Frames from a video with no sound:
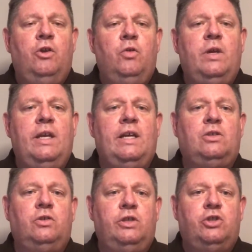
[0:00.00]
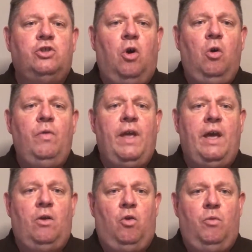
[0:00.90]
you can actually show
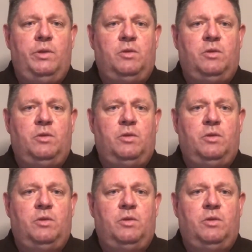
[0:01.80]
that home